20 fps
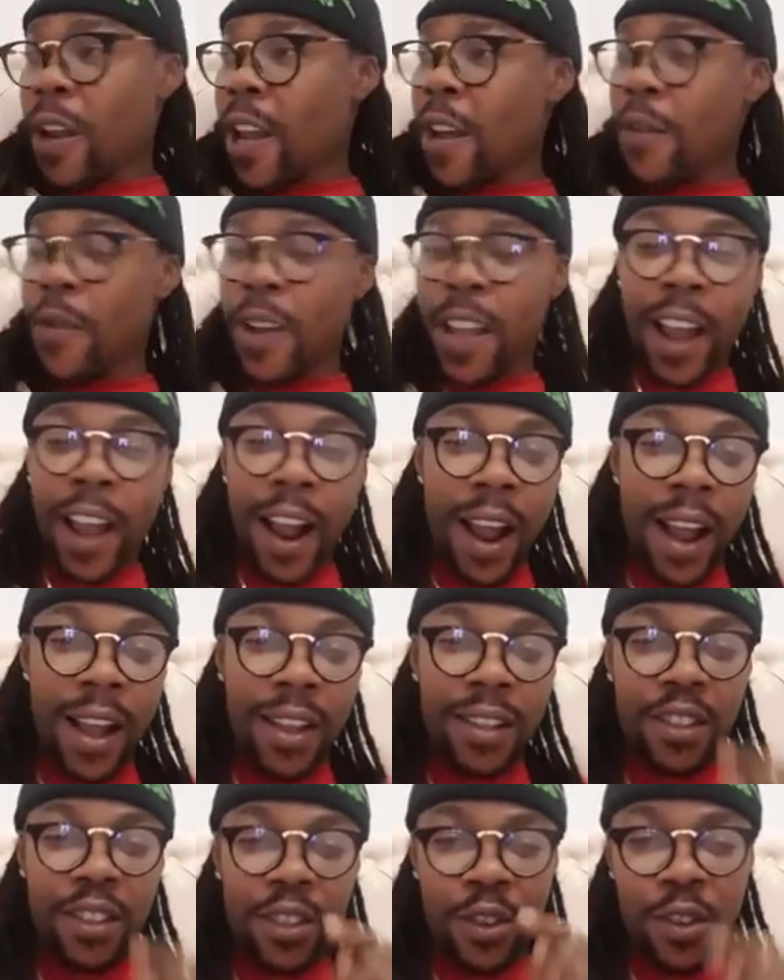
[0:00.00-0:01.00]
in
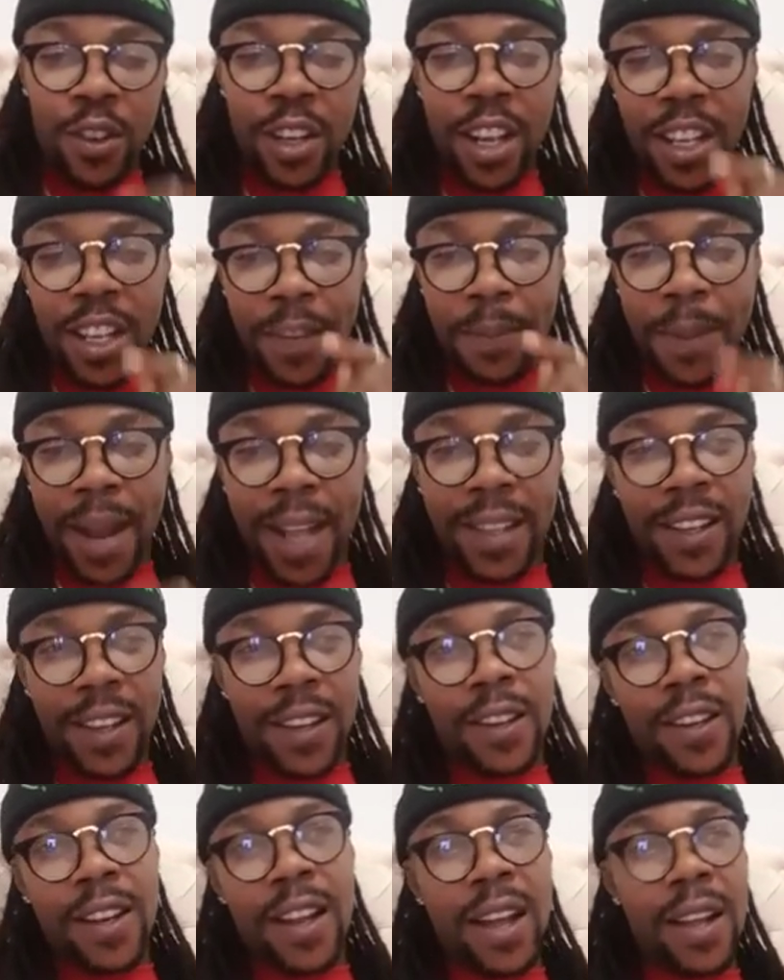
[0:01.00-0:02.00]
regards to this
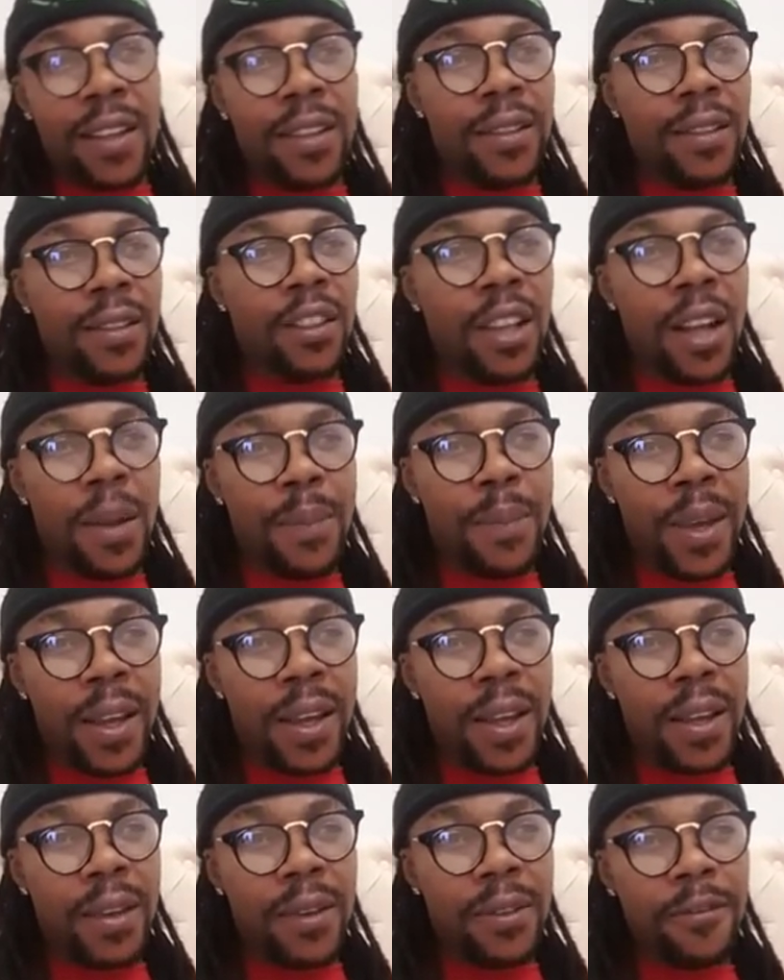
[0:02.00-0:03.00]
particular
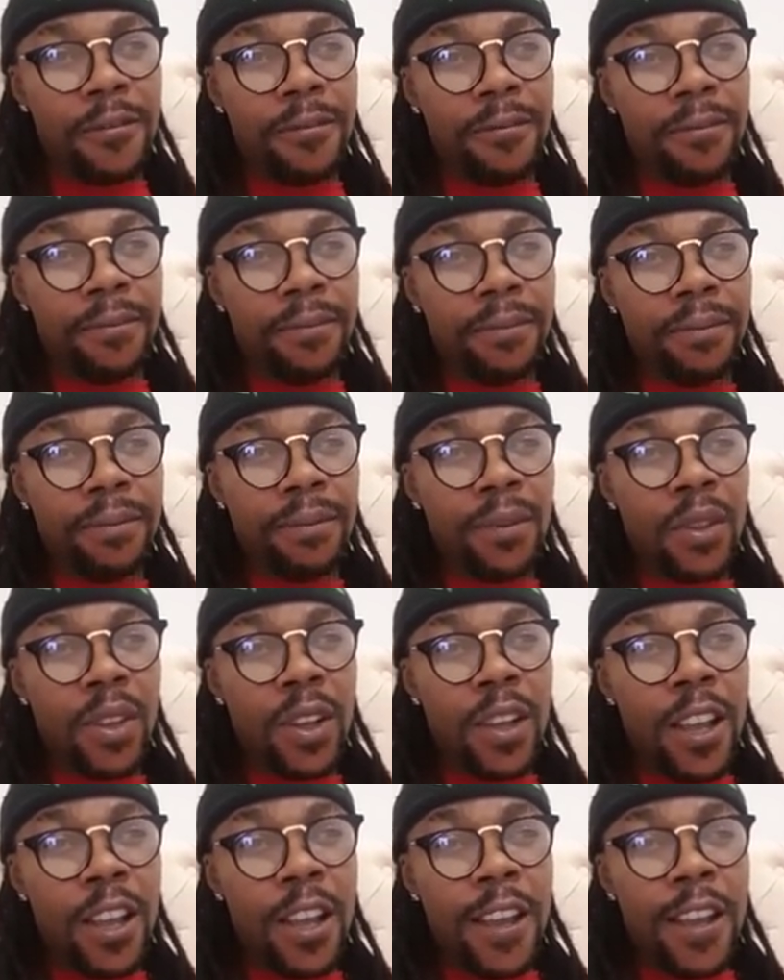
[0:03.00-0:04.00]
topic,
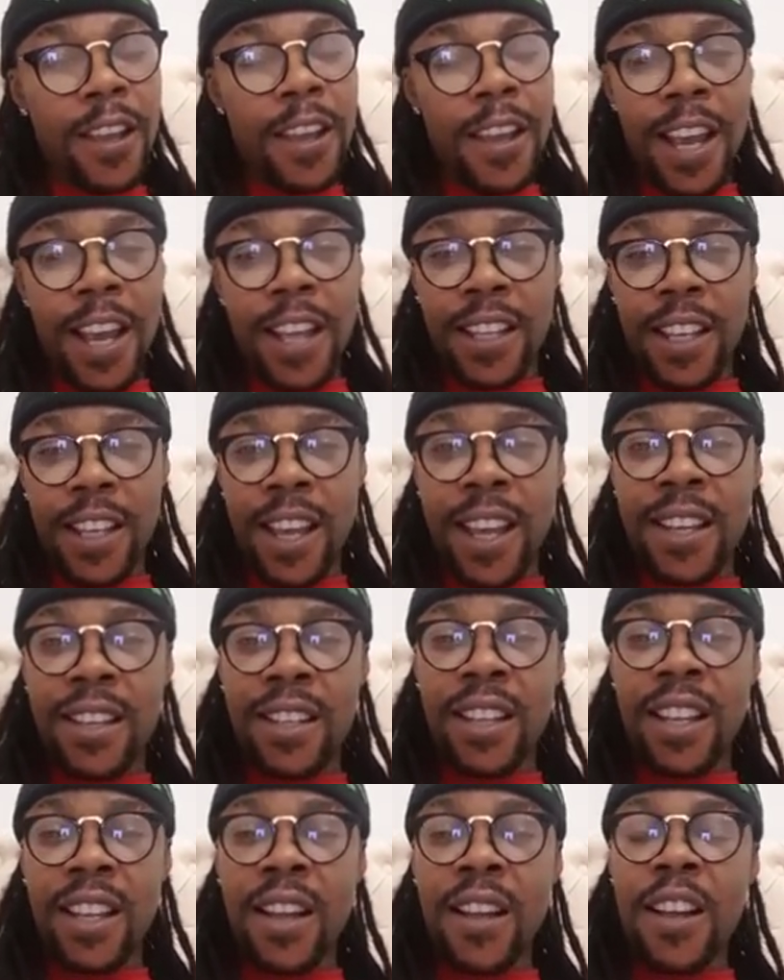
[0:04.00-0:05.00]
it
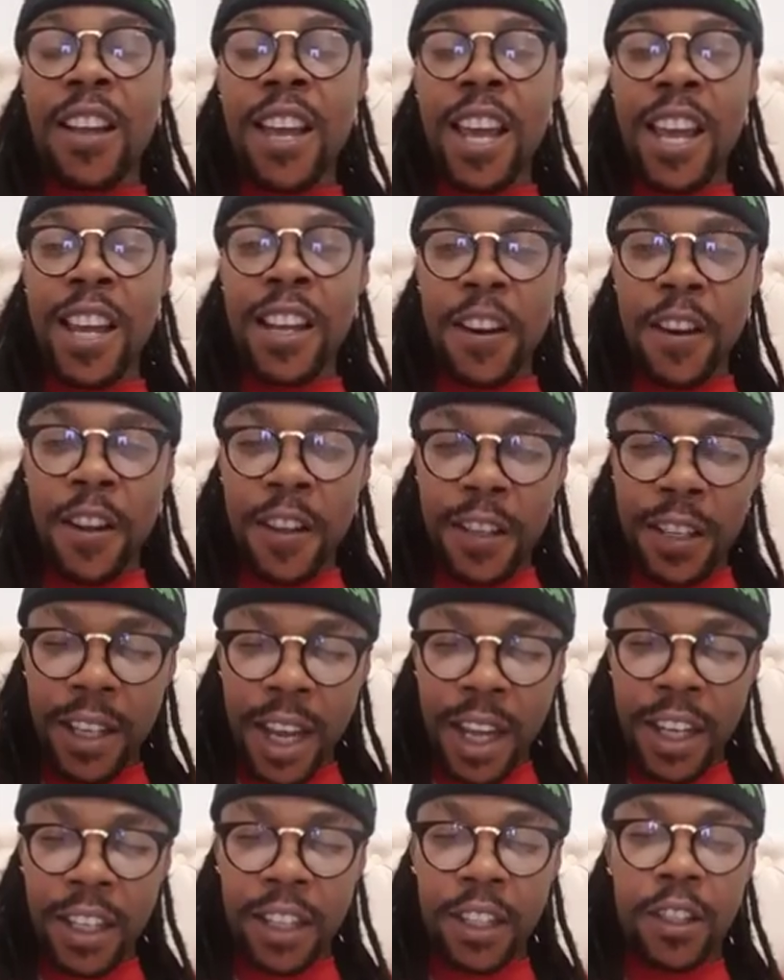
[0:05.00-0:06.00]
is the
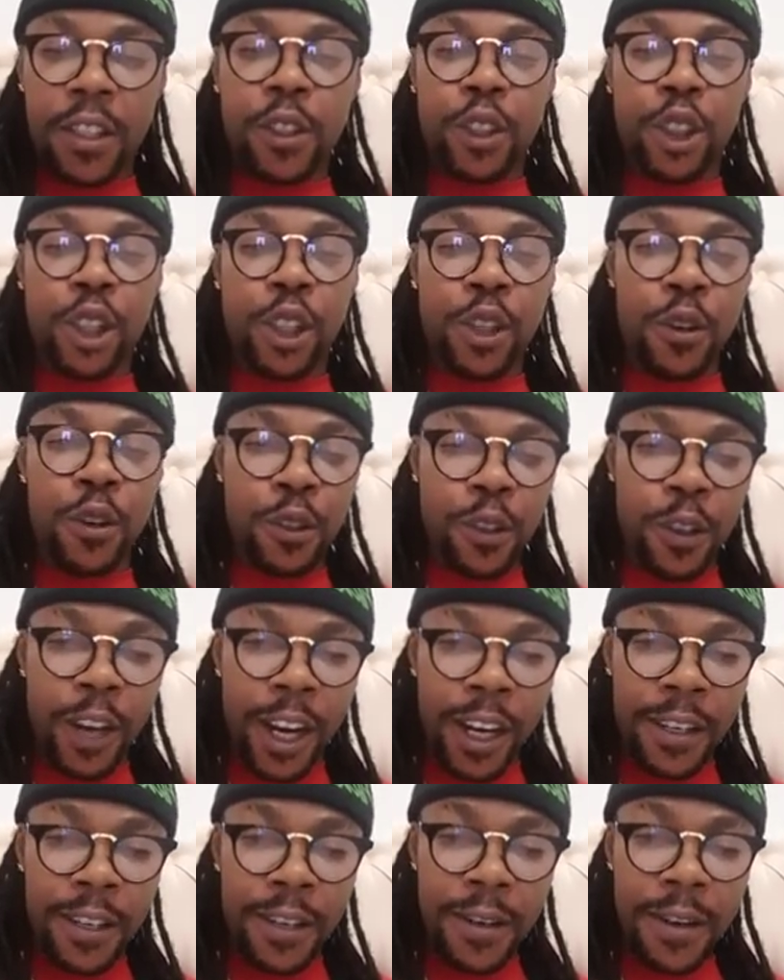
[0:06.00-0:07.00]
innocent
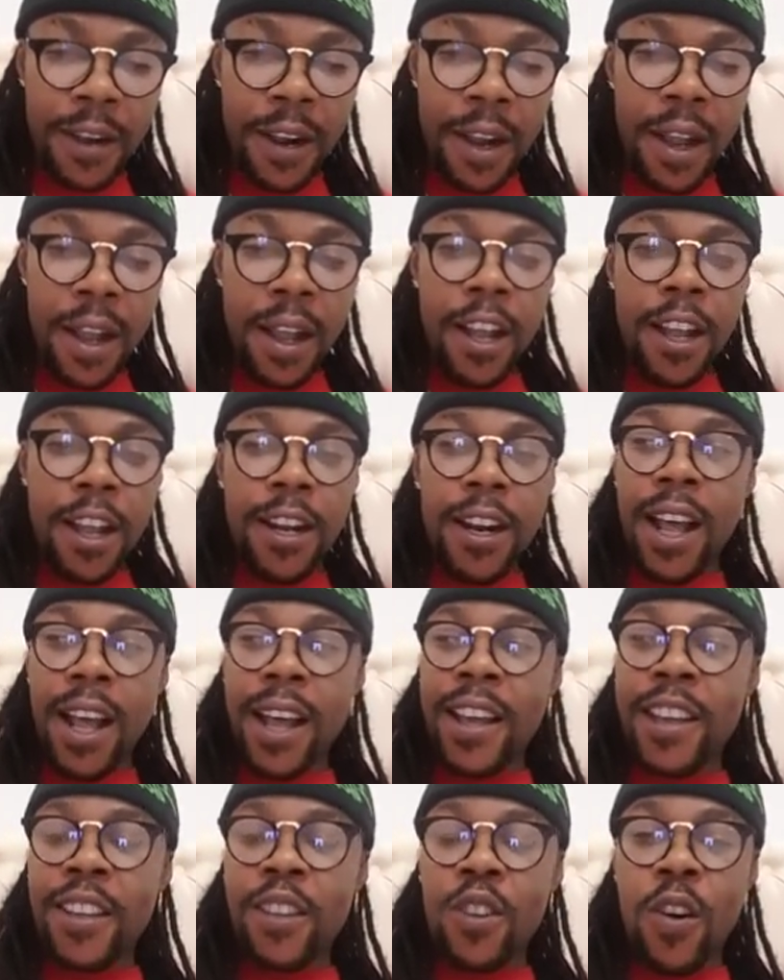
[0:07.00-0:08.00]
children
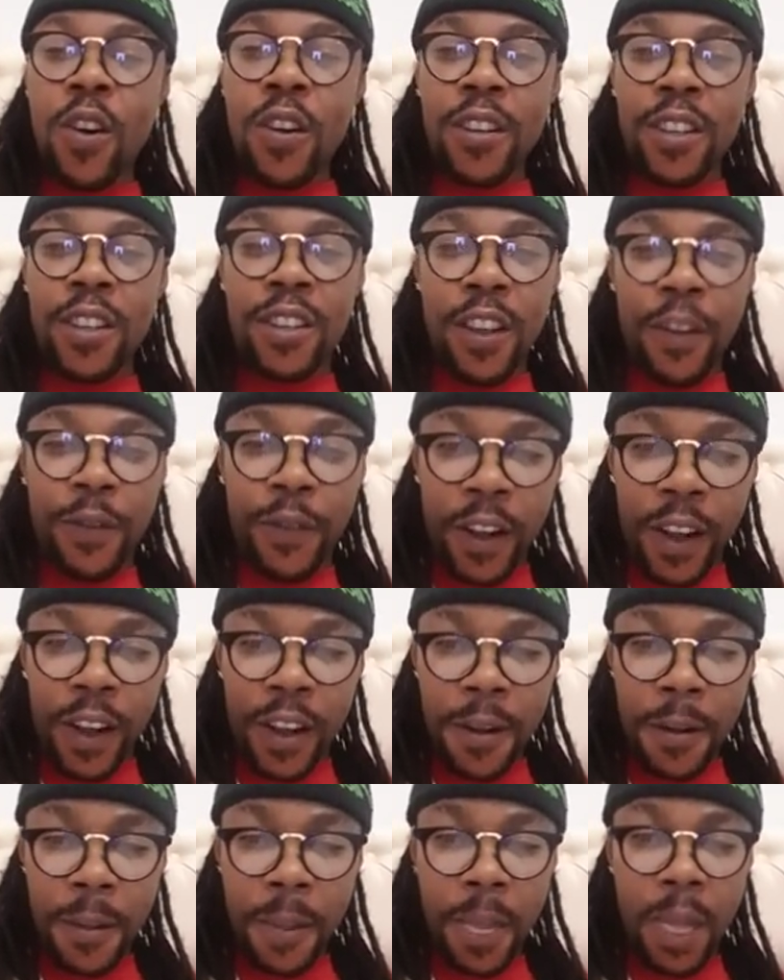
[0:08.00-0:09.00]
that is going to
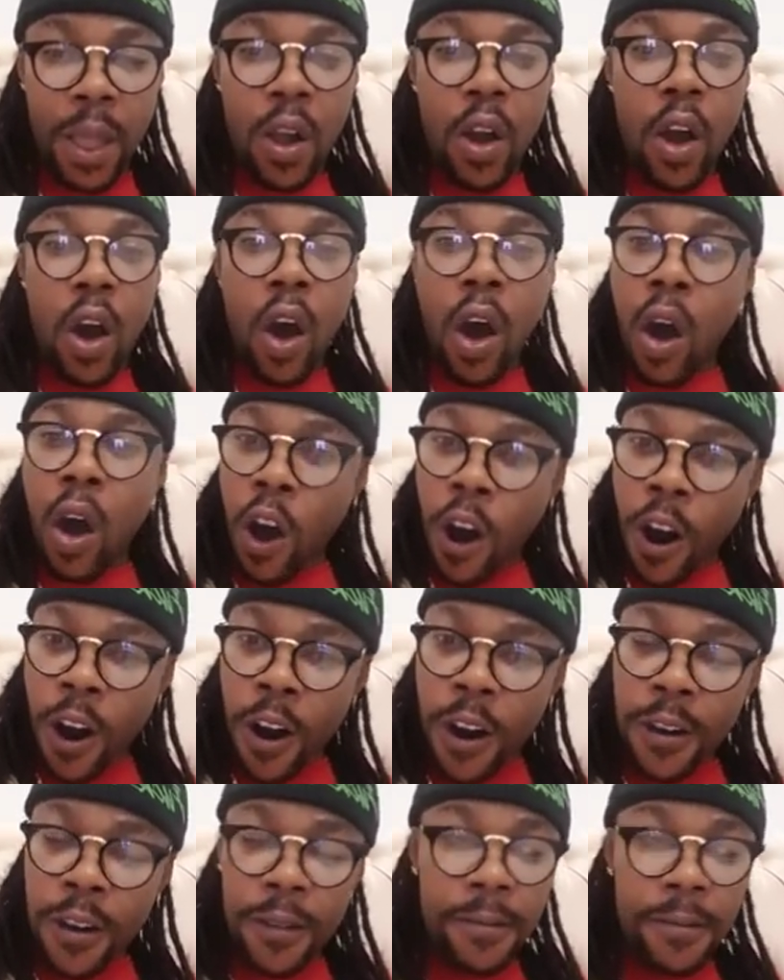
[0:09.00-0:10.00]
suffer,
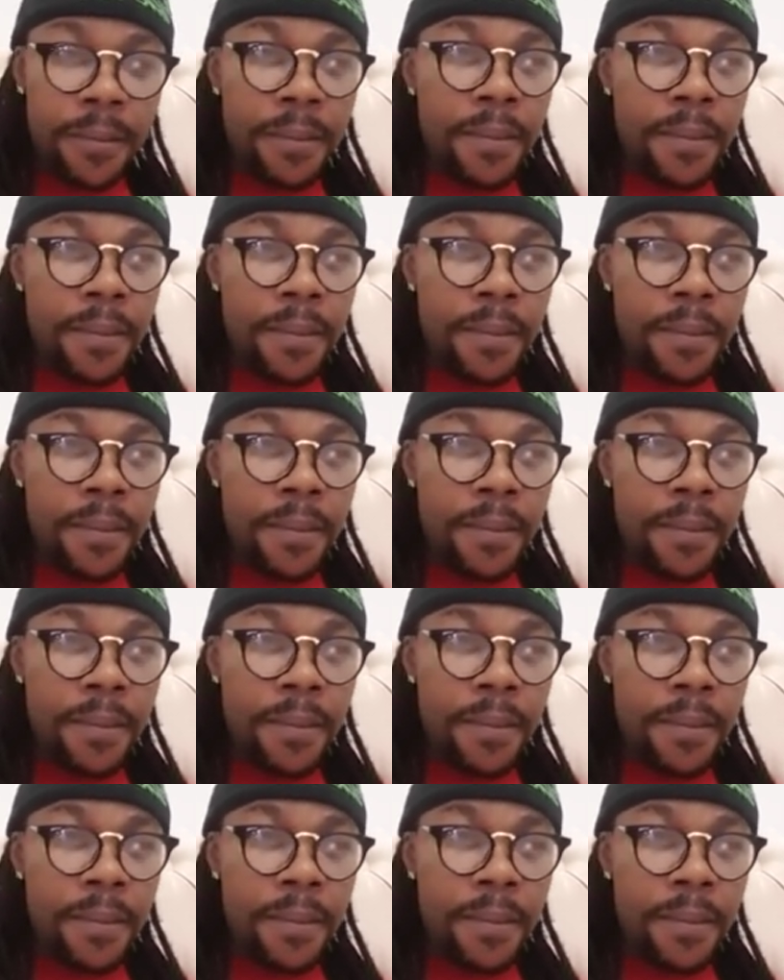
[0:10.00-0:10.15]
or